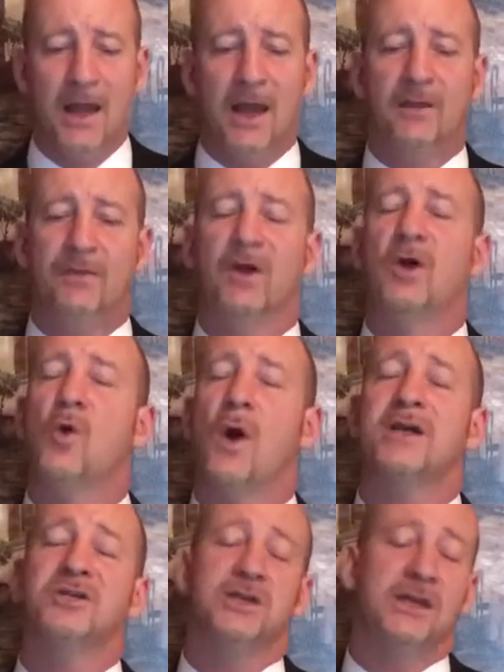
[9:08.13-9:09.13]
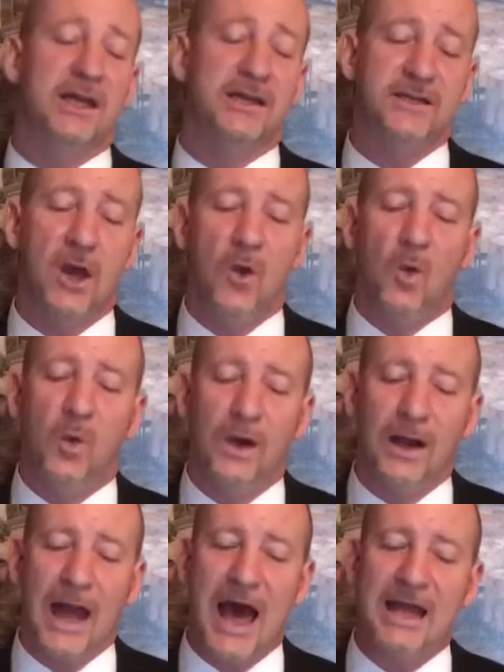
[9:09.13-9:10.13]
And the question is
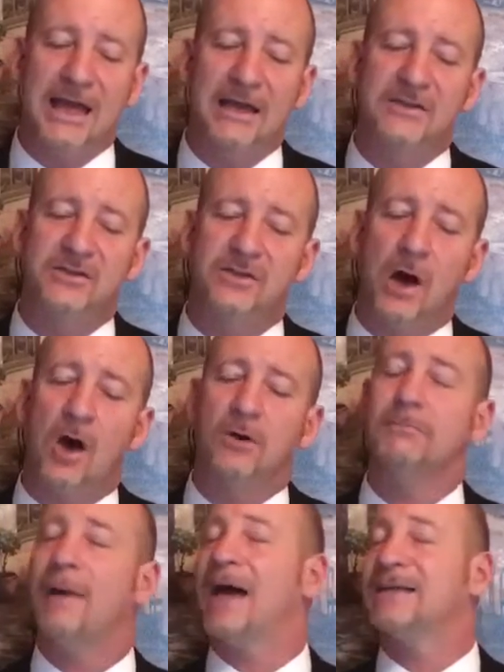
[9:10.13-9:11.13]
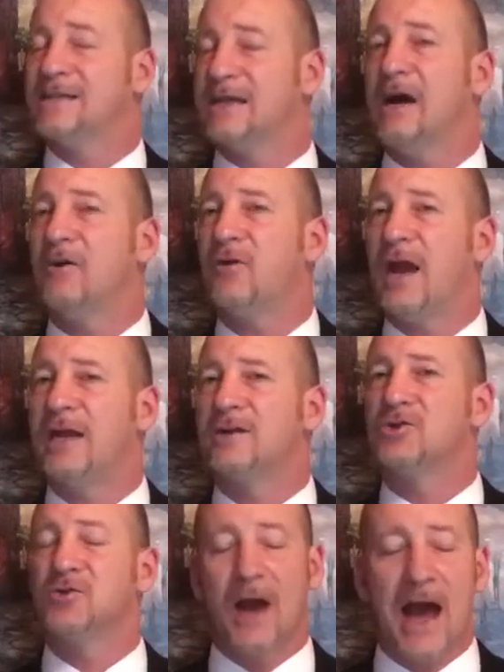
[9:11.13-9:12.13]
will I exalt myself
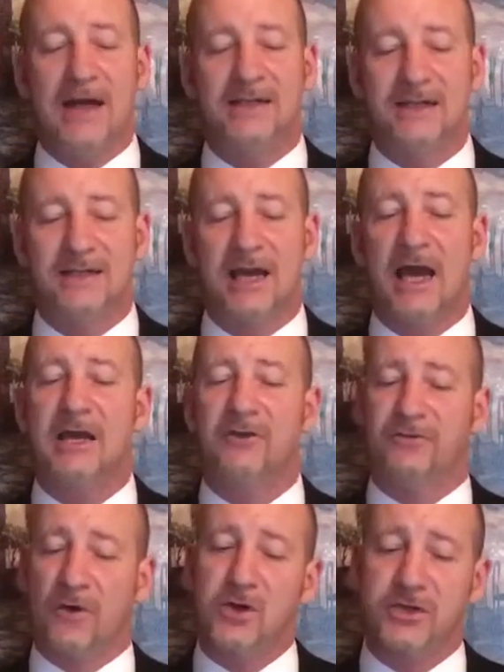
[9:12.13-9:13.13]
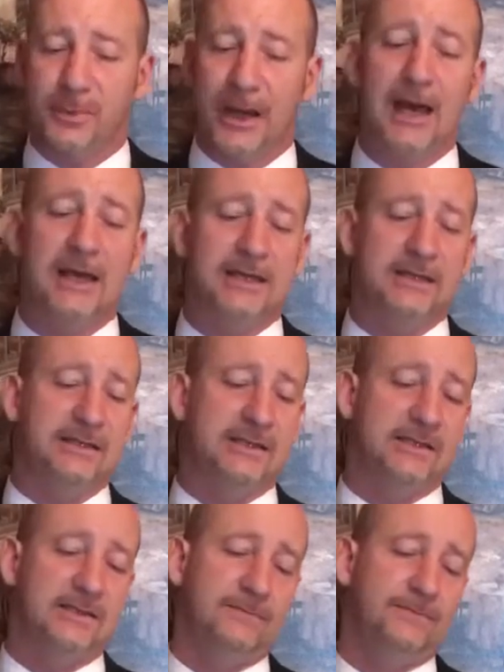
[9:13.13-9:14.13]
and try to take first
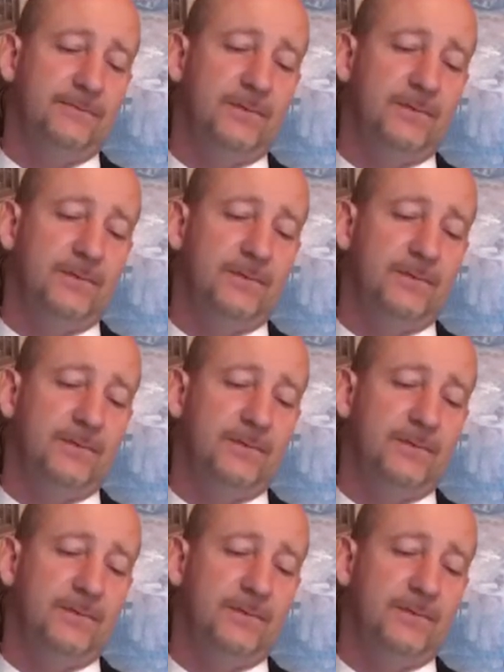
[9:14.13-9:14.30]
place?